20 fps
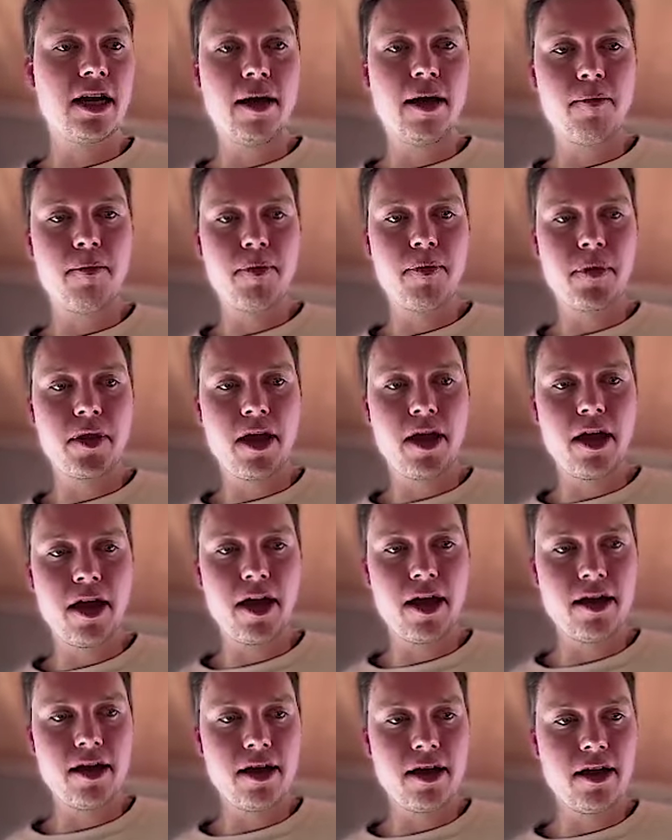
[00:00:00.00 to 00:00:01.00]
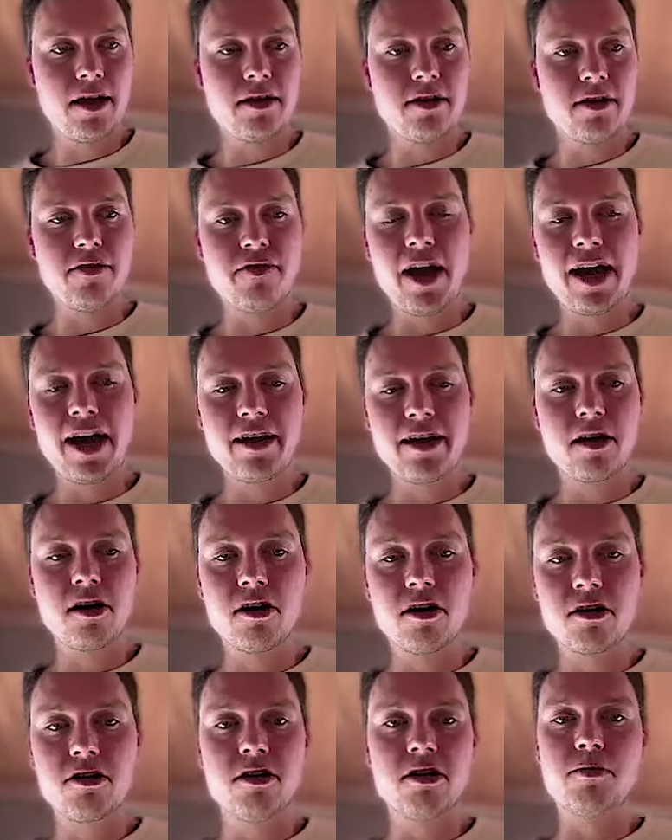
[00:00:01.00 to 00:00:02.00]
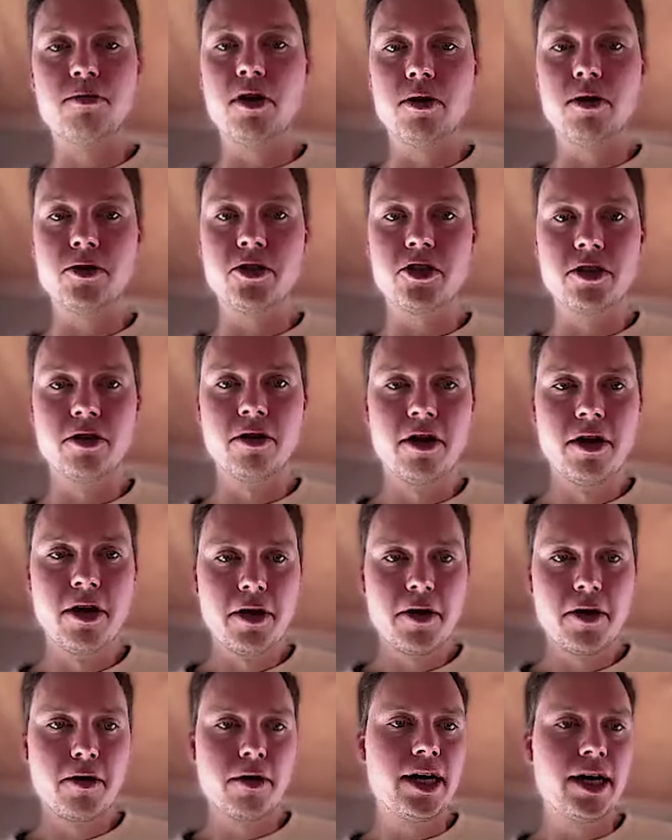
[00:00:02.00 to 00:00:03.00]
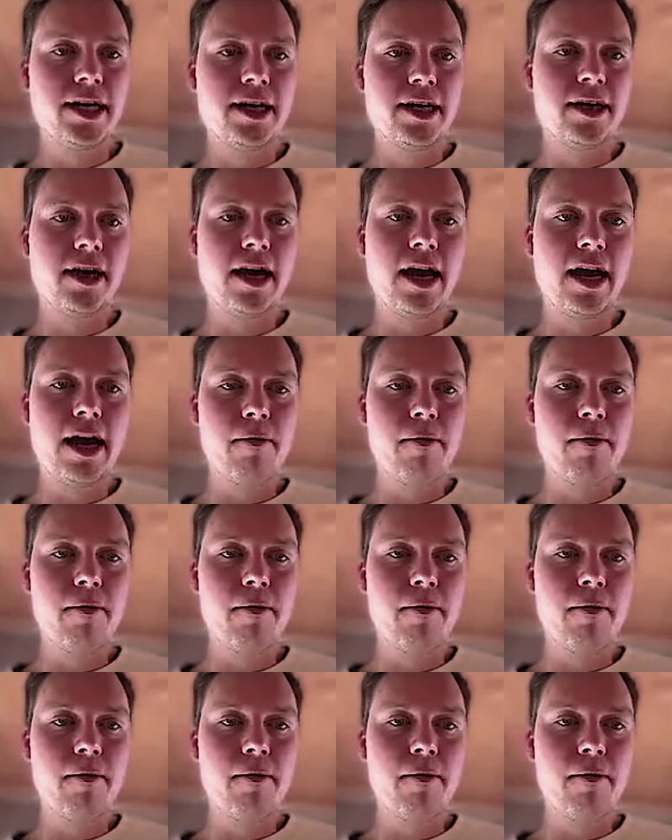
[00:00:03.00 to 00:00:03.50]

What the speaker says: a divide and conquer approach, right?